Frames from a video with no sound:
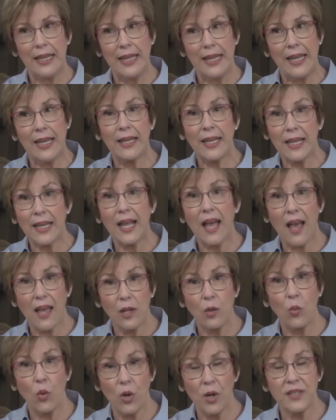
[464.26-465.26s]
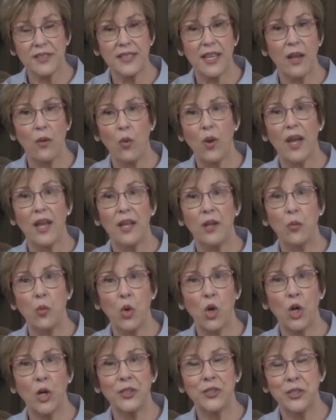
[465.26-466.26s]
It kind of works that way at
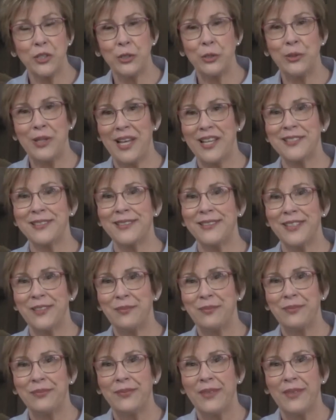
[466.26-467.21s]
work too, doesn't it?